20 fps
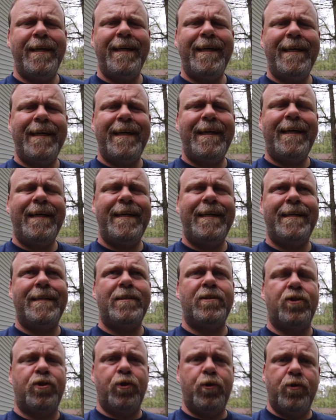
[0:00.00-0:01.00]
It
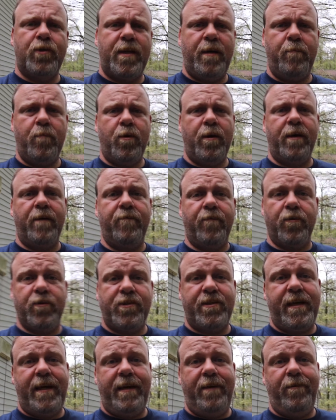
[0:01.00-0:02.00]
is Tuesday morning,
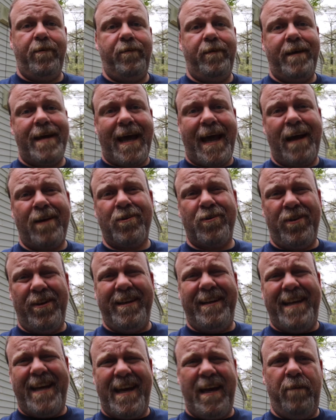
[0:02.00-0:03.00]
first day,
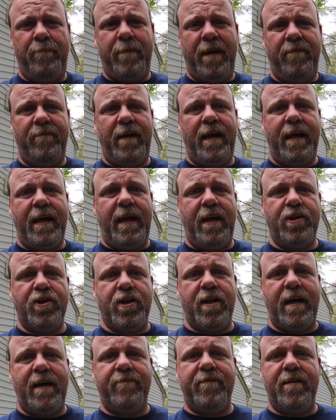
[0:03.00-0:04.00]
actually, day of my
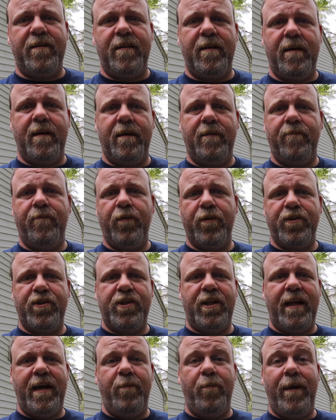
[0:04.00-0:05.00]
vacation after the 4th of
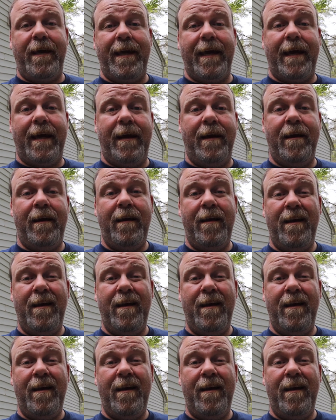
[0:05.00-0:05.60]
July weekend.